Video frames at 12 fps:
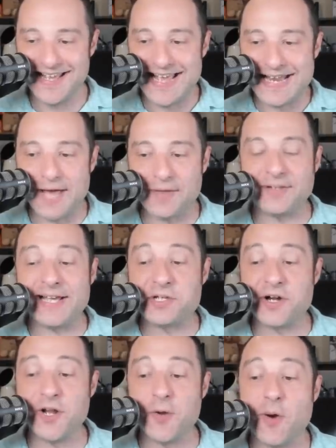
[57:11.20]
nothing like a
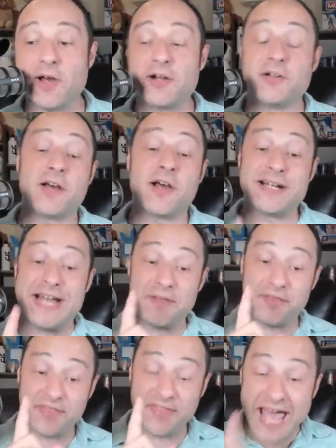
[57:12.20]
dirty water dog.
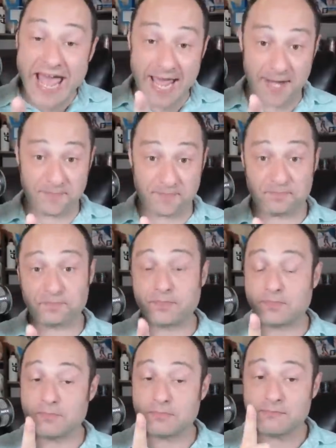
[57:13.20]
Now that
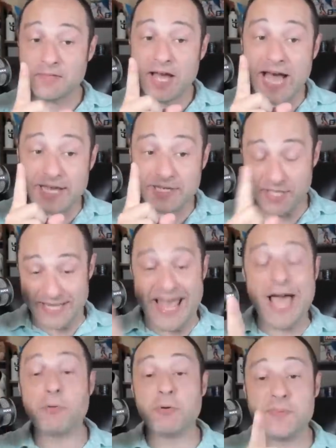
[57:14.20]
I
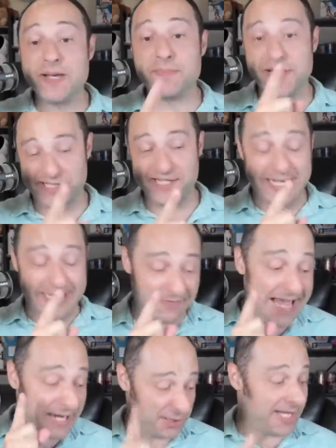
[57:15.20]
that would be a must eat. If
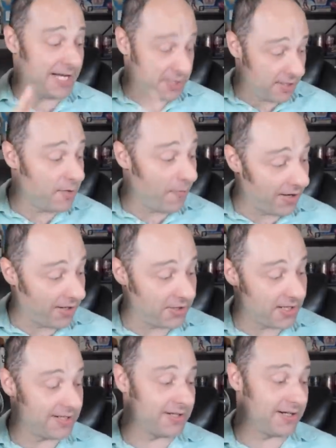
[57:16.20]
they actually had a dirty water
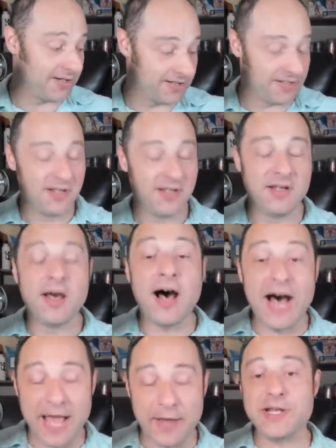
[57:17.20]
dog cart,
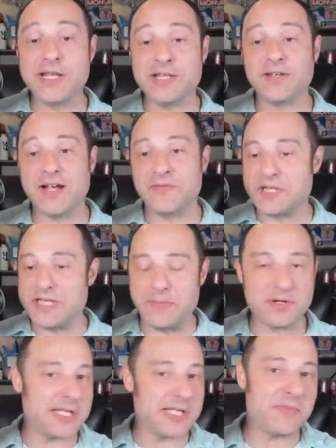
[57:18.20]
I would eat there every time.
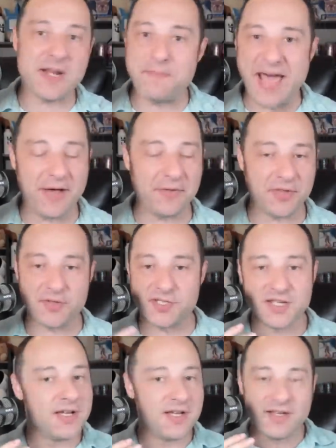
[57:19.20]
There's something about
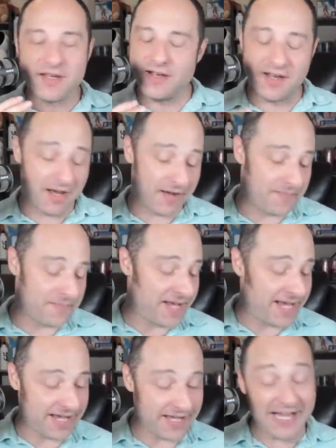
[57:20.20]
those. Oh
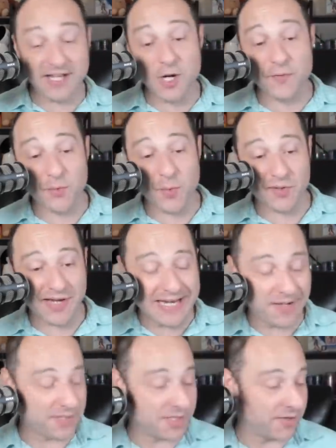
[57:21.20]
man, I could go for one right
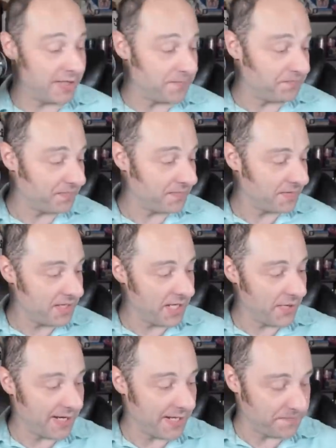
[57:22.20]
now, Tony. You
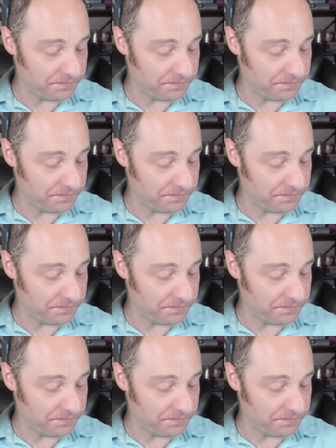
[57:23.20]
know what?